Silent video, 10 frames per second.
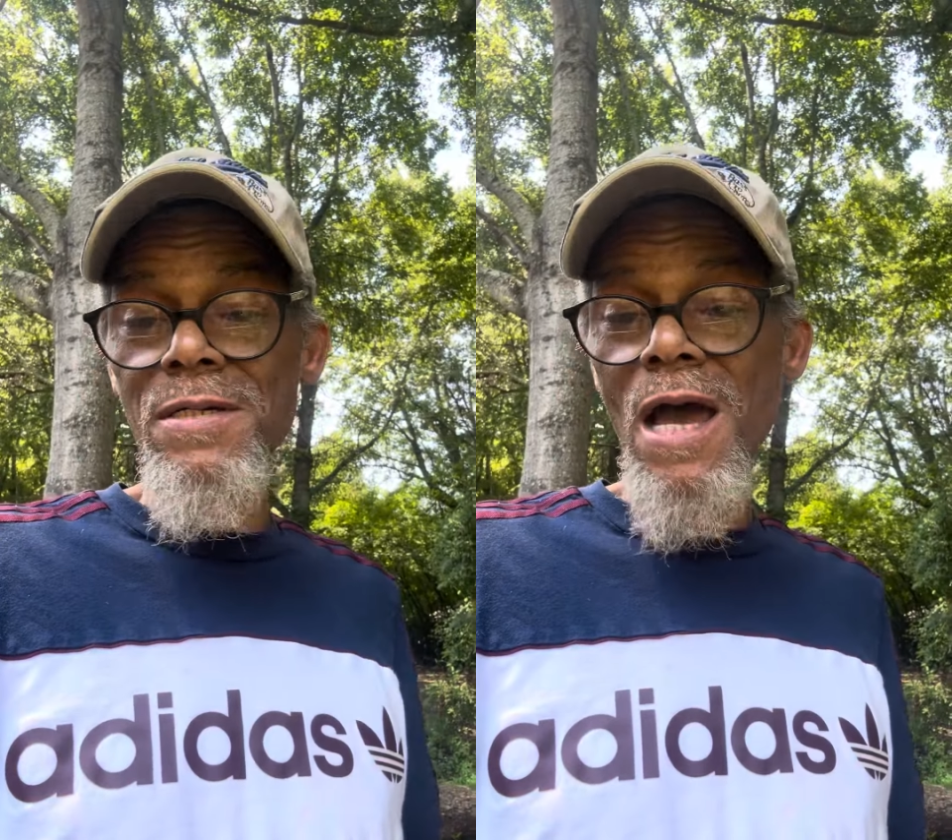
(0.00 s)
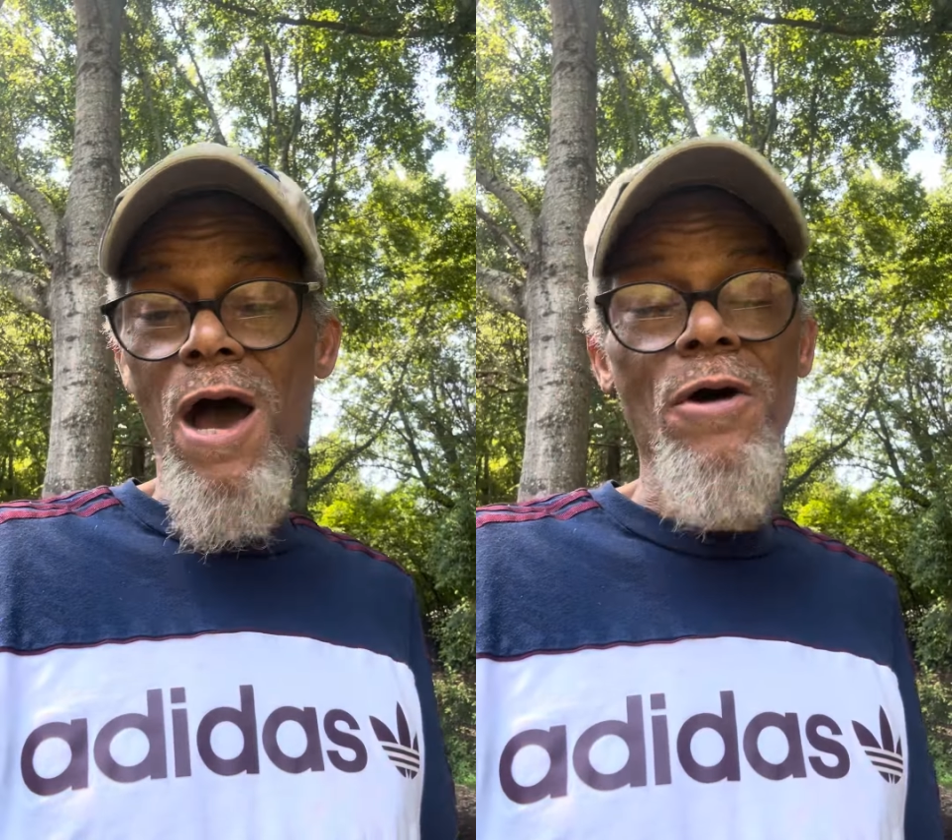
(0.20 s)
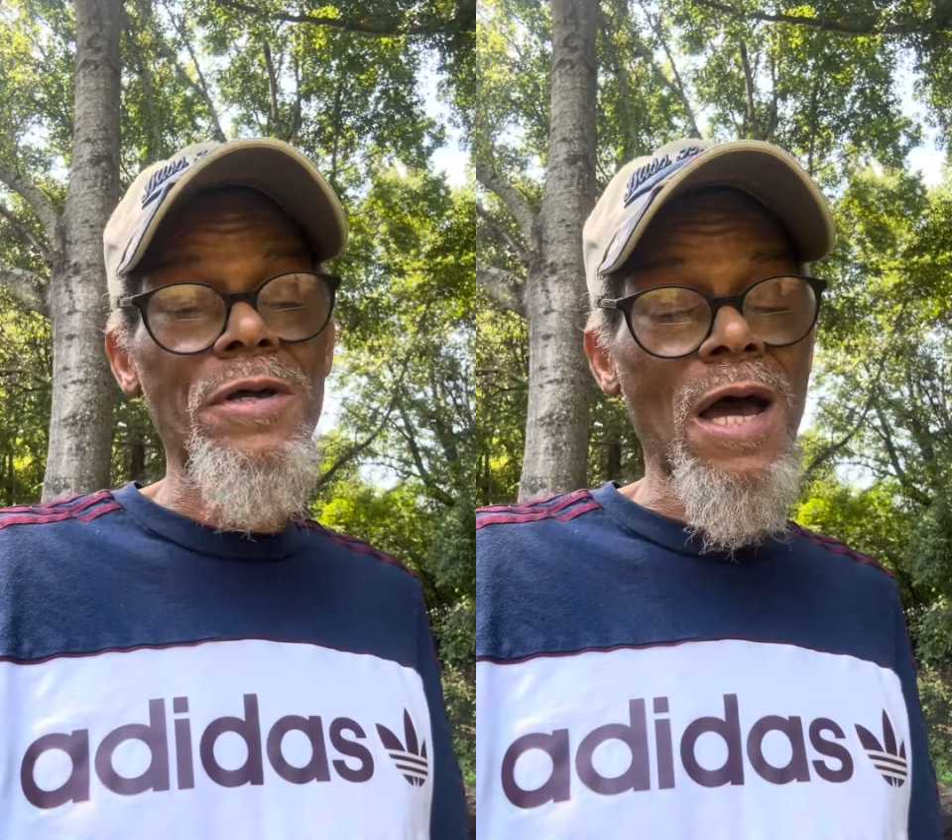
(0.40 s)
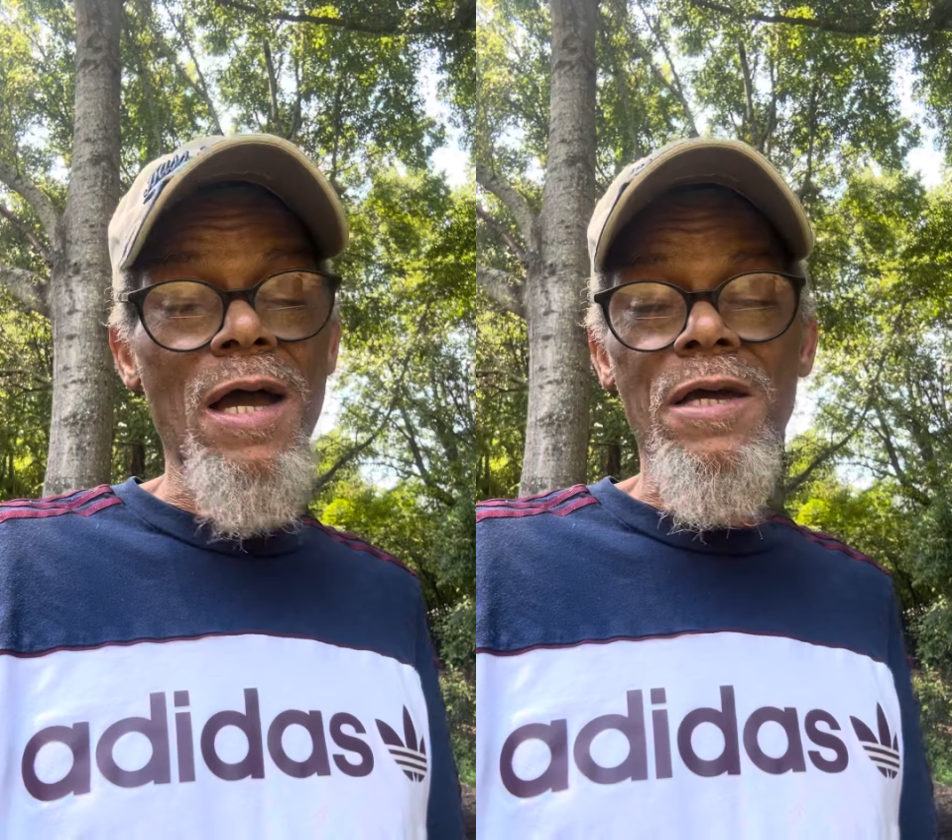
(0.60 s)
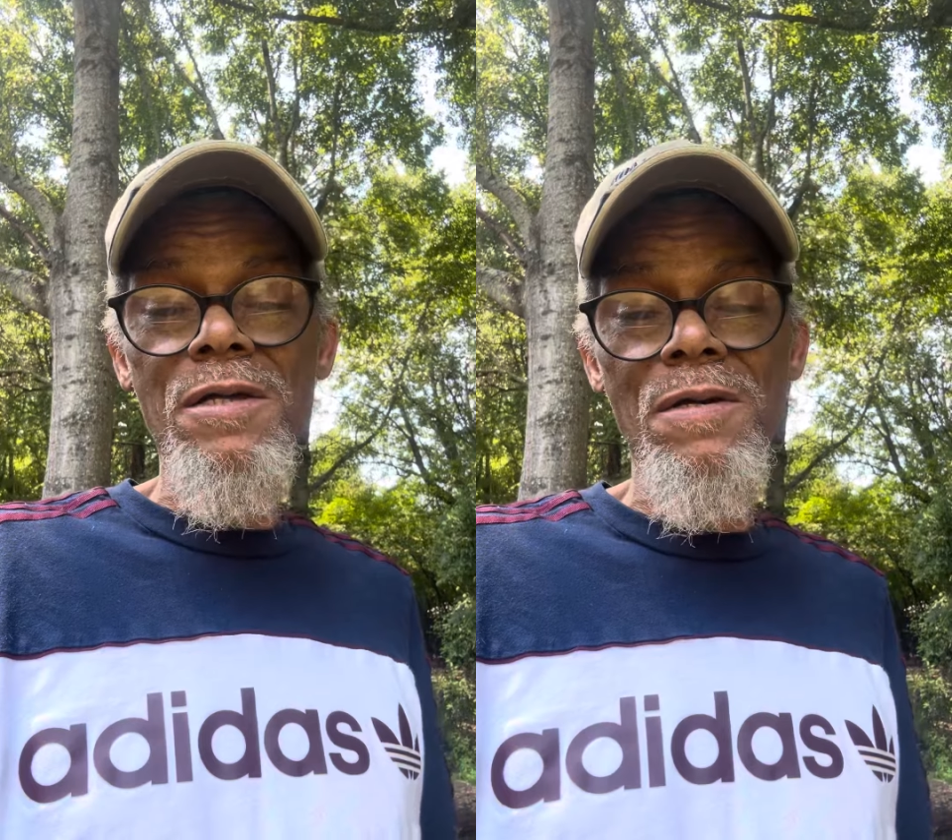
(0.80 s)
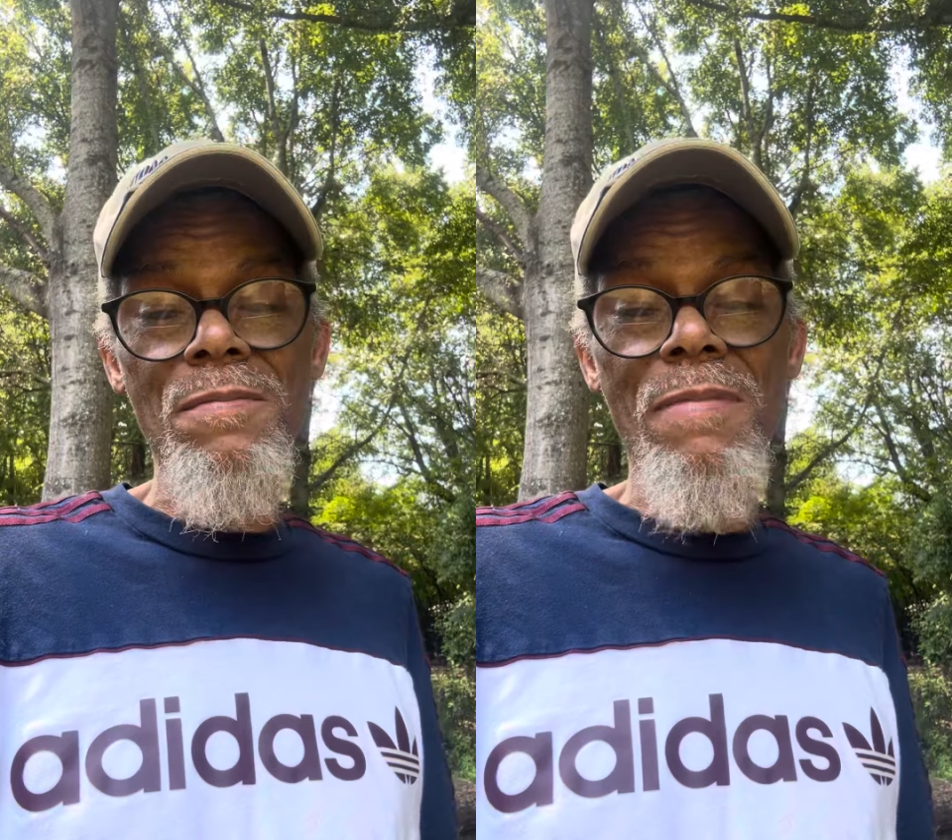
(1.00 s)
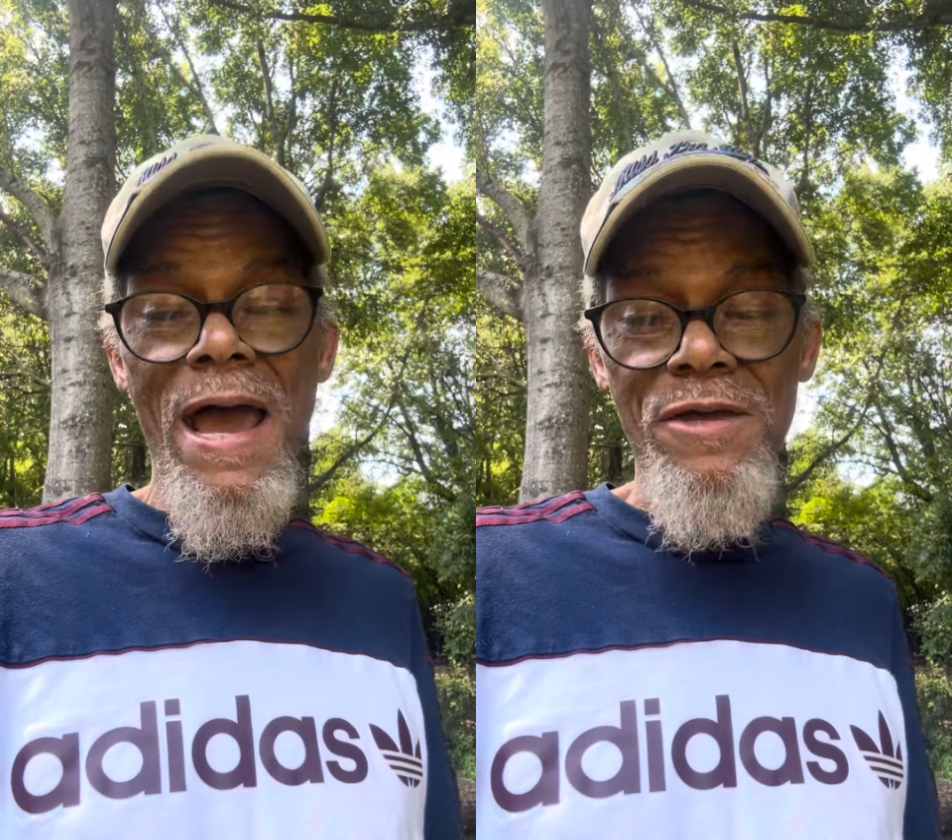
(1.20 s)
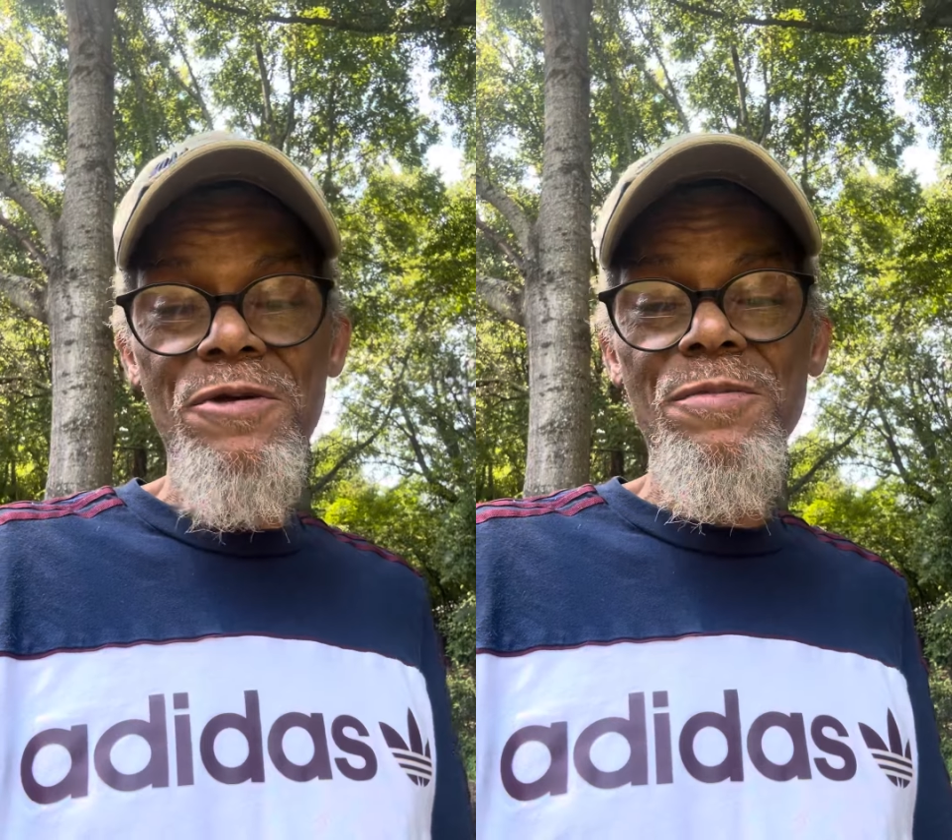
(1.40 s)
Y'all youngin', buy
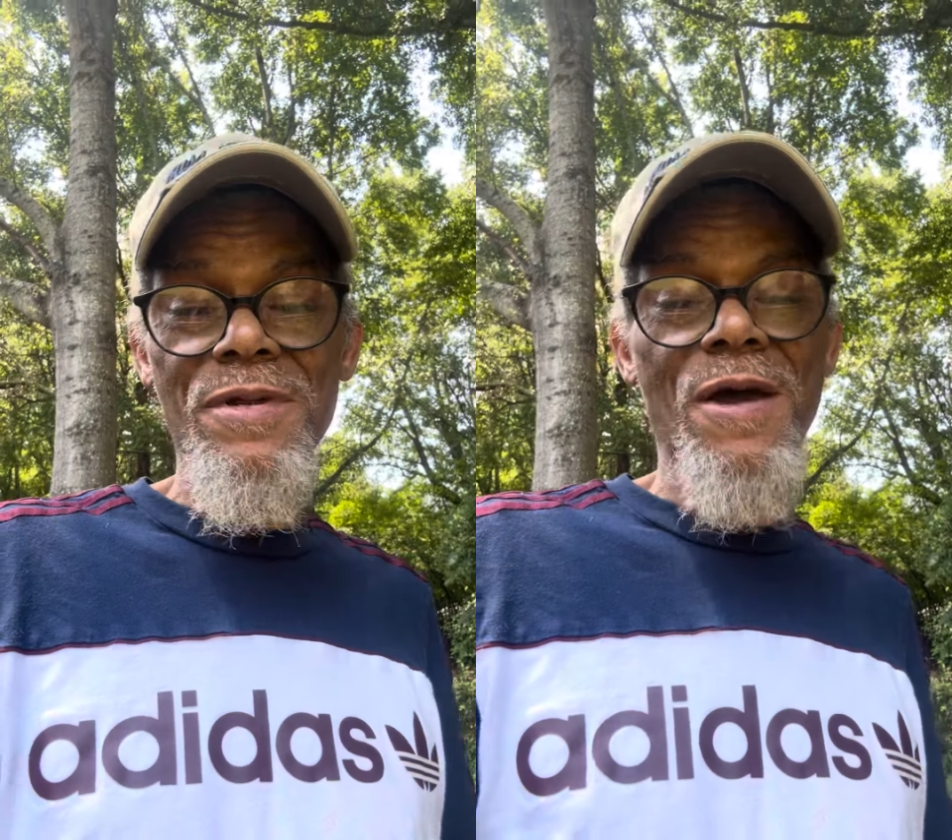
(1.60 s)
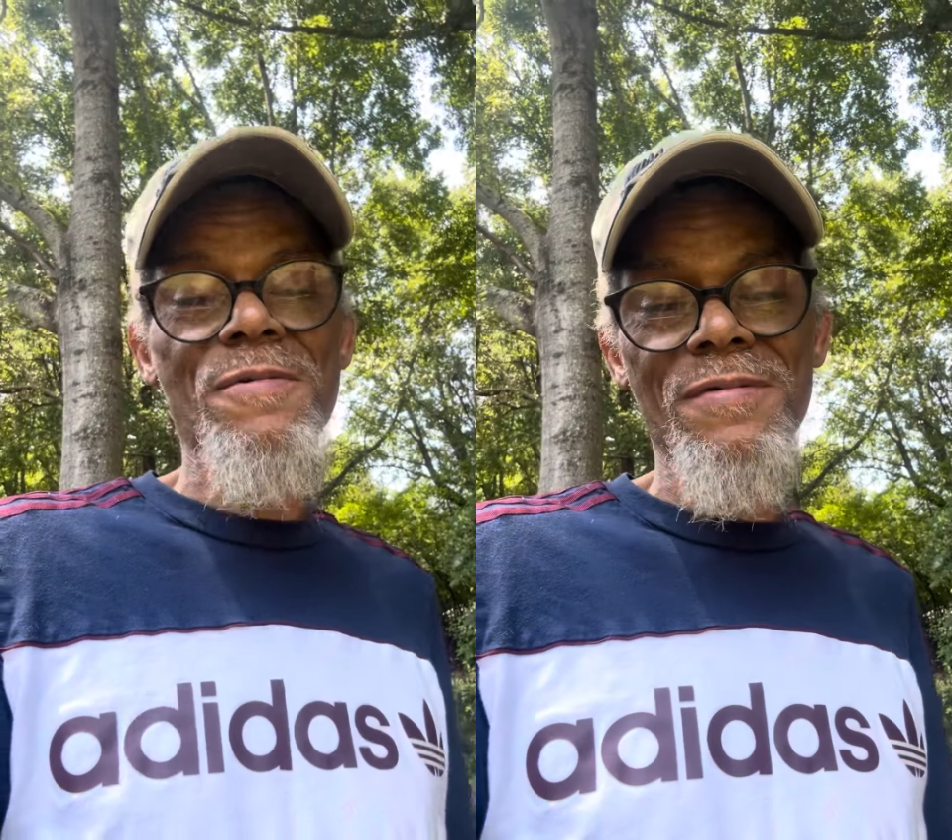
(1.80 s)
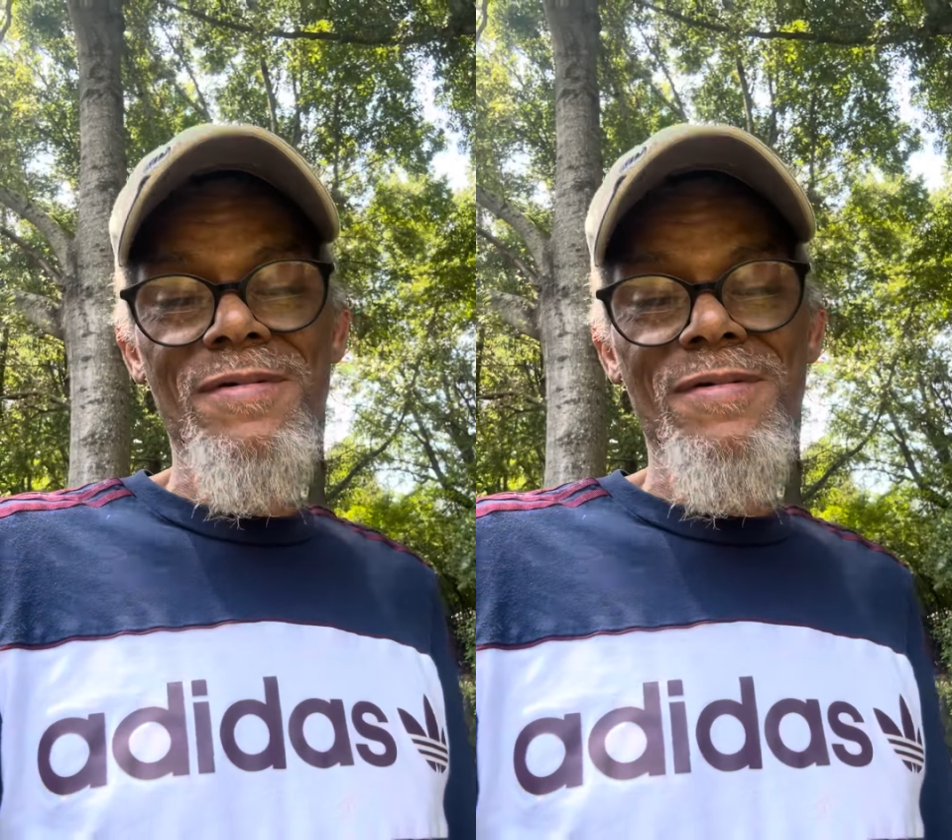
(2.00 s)
you some dirt.